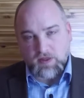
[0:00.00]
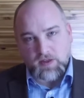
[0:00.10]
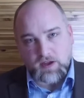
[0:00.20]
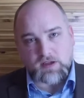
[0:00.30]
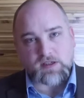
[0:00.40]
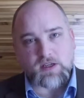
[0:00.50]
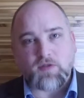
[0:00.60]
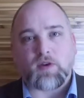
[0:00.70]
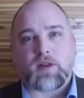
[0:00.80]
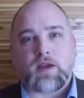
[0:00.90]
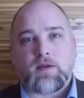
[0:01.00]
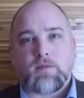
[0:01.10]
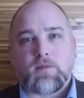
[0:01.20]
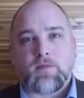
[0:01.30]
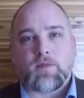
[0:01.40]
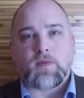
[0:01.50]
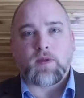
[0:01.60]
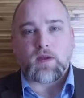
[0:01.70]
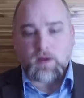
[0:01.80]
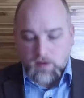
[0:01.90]
things differently?
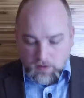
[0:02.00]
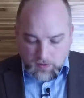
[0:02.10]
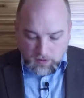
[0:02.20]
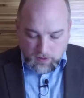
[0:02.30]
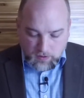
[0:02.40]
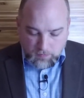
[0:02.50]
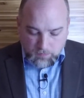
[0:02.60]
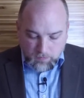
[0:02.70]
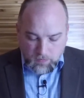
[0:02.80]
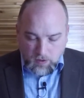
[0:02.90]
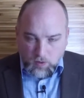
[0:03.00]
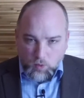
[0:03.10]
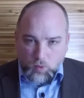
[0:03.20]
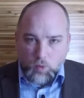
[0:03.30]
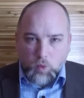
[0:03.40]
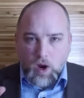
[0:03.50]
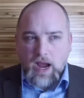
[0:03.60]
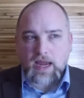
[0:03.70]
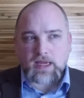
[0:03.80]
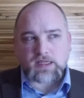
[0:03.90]

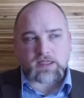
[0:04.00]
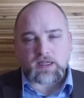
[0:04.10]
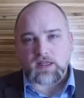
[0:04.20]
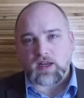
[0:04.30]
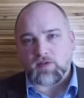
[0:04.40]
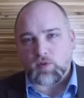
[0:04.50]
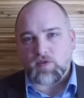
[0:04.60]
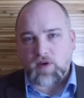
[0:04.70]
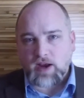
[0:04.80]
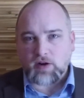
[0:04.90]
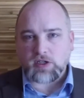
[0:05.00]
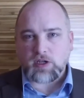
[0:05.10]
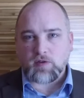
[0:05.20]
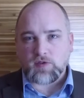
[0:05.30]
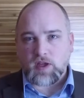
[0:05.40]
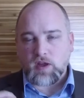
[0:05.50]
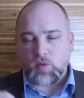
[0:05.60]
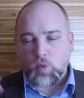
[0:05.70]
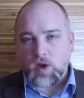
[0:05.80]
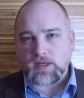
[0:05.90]
Why is it that if we find ourselves
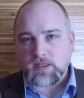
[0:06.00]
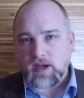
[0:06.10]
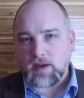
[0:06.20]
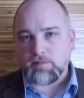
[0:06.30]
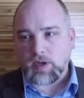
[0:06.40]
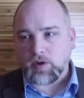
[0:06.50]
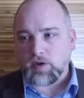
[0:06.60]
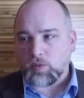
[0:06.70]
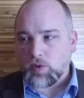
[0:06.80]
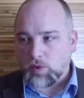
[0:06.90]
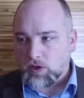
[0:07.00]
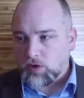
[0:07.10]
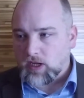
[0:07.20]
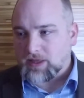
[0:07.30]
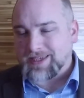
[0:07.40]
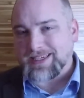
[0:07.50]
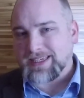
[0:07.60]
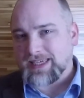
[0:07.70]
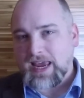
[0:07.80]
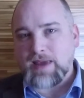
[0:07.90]
in one time period, we would look at the
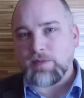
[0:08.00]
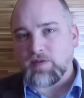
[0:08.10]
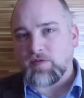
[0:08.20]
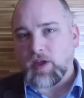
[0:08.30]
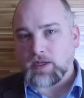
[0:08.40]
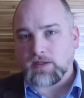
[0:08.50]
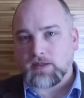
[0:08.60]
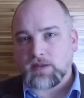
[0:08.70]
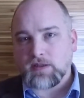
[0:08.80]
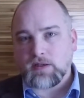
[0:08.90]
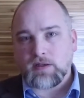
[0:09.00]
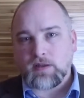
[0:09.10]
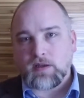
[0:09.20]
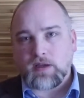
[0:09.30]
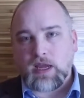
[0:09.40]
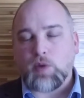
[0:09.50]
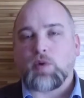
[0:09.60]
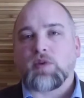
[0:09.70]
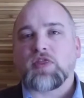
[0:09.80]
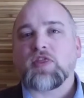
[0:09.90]
same event and we
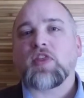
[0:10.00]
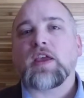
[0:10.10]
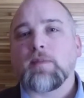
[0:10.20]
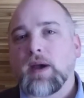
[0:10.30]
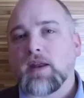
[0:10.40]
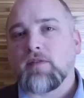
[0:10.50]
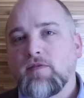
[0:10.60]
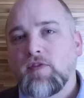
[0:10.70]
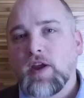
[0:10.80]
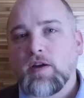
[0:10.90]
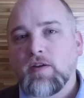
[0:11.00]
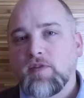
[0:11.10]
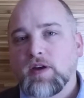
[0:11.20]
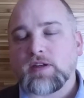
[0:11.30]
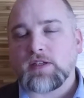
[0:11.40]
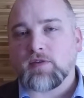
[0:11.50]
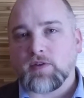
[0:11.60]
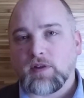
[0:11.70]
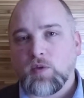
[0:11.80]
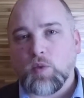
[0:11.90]
would think about very, very
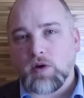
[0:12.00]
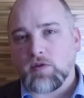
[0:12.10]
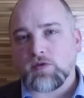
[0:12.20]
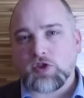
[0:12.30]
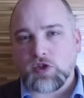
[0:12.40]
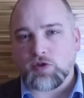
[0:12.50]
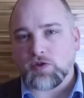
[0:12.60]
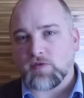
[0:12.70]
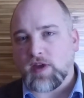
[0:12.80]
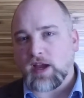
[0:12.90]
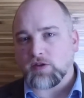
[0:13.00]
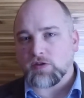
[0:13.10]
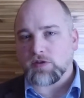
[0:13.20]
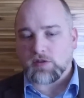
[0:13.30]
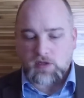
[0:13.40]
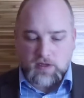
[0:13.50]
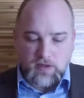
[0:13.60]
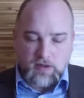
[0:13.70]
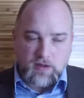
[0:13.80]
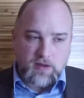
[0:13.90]
differently? What are those social factors
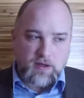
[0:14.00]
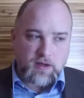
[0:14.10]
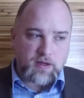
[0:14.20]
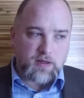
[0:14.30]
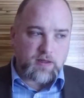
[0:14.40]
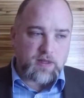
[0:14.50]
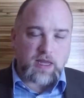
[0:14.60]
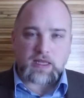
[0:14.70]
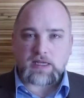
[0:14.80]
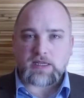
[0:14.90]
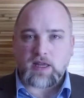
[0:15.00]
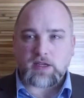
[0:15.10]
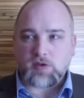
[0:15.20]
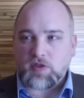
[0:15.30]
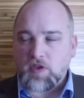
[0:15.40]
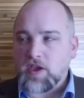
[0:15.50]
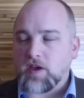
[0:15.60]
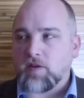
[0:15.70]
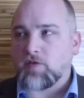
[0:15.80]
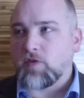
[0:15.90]
that lead to that? So think
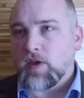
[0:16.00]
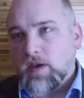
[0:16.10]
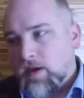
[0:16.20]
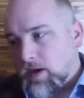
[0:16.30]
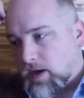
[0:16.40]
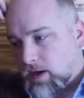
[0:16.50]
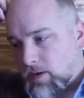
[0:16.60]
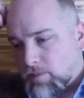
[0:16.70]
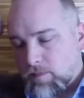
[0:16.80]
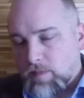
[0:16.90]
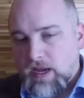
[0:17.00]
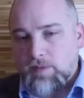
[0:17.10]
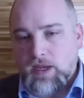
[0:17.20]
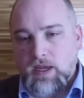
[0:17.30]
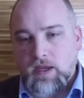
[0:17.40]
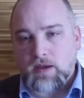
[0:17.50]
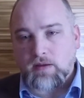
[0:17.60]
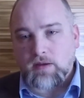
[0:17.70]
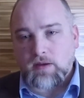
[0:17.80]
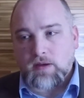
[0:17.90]
of maybe
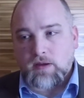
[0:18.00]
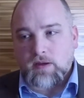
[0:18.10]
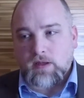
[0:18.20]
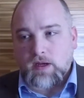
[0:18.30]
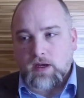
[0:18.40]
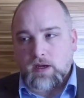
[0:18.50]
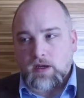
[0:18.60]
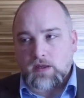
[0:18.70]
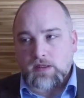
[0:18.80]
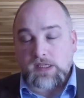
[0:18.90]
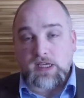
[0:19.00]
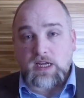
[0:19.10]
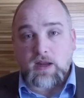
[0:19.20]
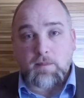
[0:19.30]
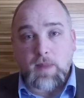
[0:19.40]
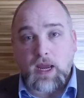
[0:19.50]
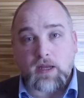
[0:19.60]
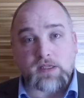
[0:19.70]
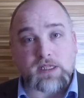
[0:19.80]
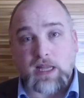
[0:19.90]
seeing a
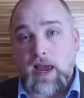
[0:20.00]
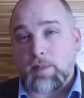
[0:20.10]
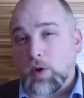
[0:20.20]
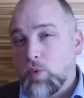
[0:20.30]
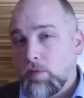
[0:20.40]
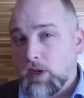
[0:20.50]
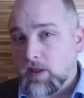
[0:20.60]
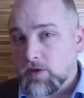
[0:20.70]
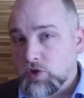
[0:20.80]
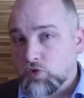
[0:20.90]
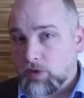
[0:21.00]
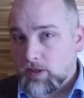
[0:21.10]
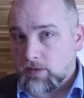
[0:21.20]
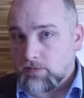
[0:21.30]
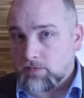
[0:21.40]
man slap a woman in the street.